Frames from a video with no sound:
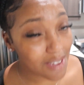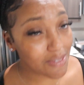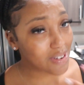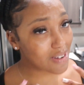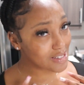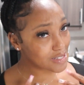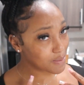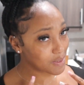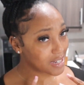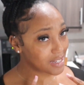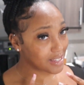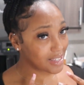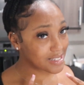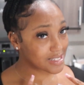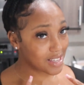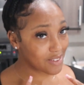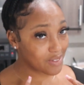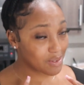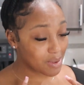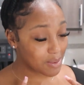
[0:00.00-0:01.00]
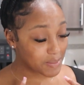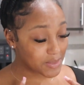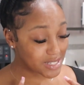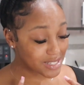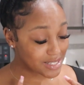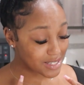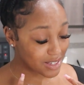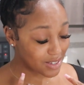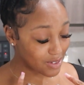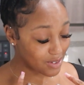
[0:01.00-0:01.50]
Even though I spent Thanksgiving by
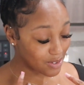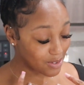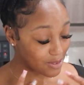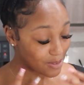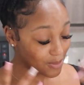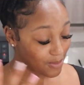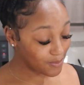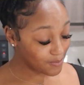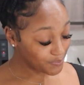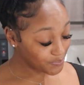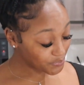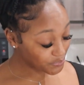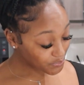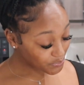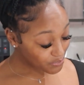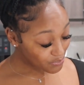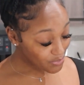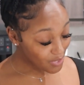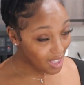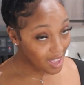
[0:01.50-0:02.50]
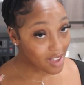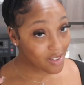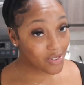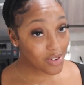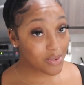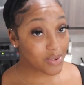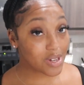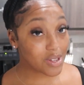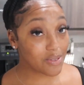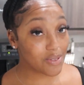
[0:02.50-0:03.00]
myself, I
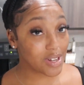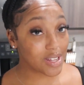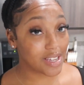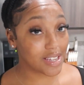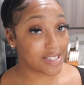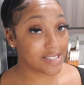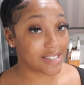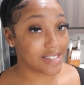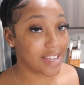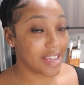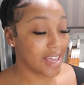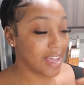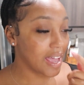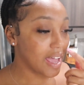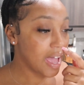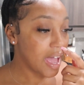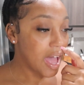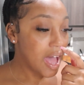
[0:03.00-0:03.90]
feel really, really good today.